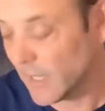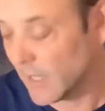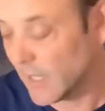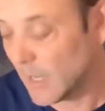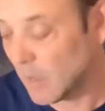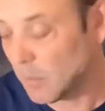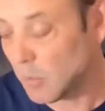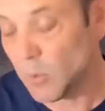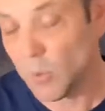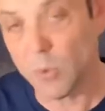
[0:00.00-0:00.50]

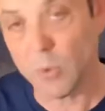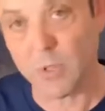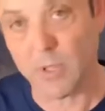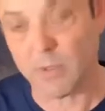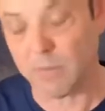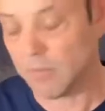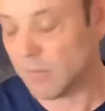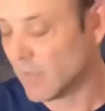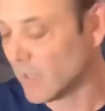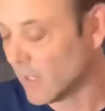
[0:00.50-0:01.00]
that point.
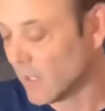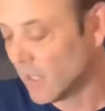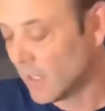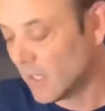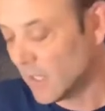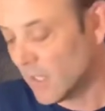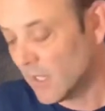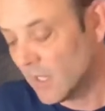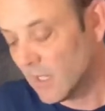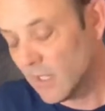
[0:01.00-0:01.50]

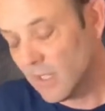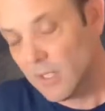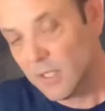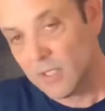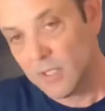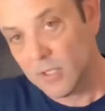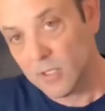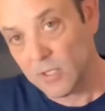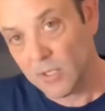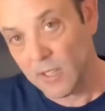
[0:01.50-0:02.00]

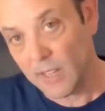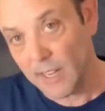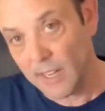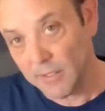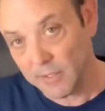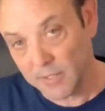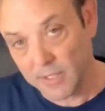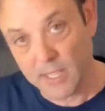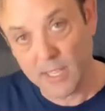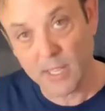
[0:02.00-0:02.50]
I
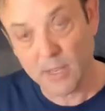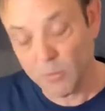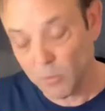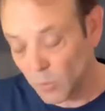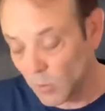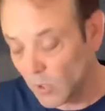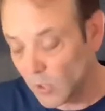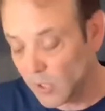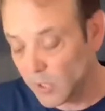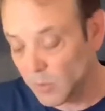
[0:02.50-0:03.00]
kept
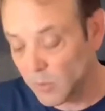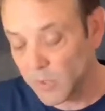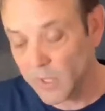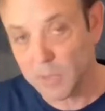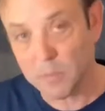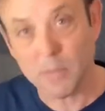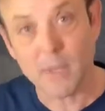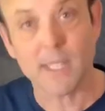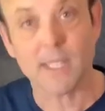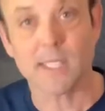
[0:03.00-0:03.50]
working with
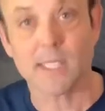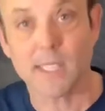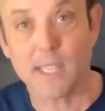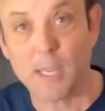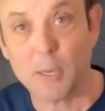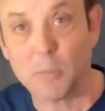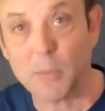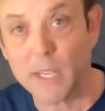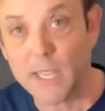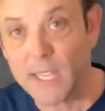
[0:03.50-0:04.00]
it by the
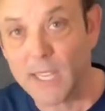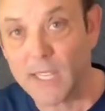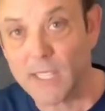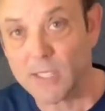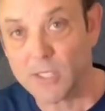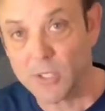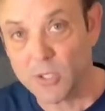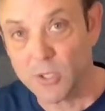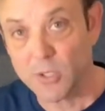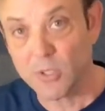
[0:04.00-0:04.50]
time I
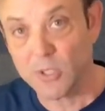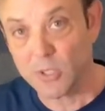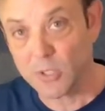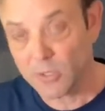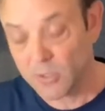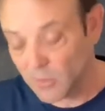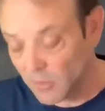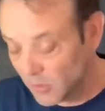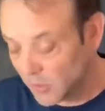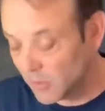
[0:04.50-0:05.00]
got to the
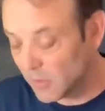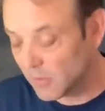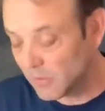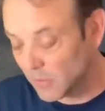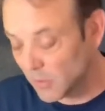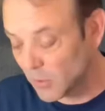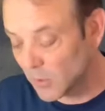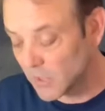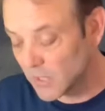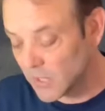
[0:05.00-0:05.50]

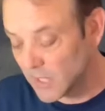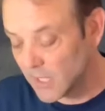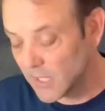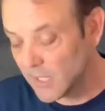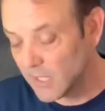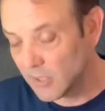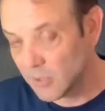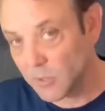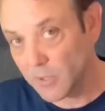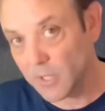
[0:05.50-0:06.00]

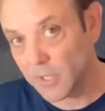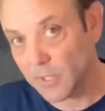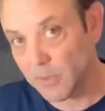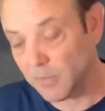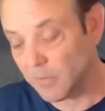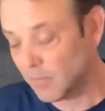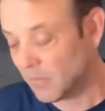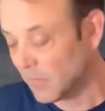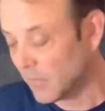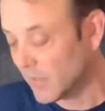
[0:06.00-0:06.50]
14 drum,